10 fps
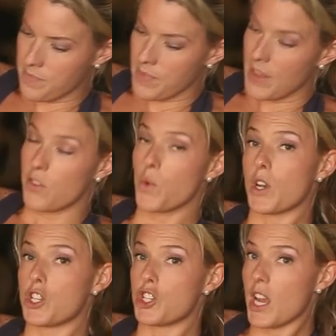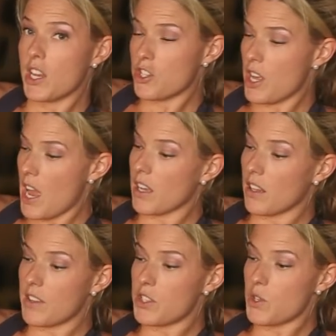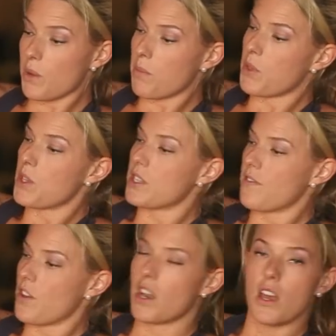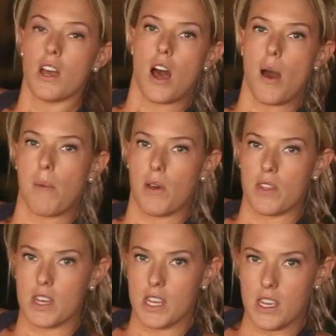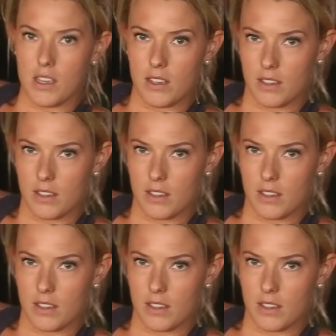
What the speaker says: If you want to change the angle of this, you can put this foot up on the knee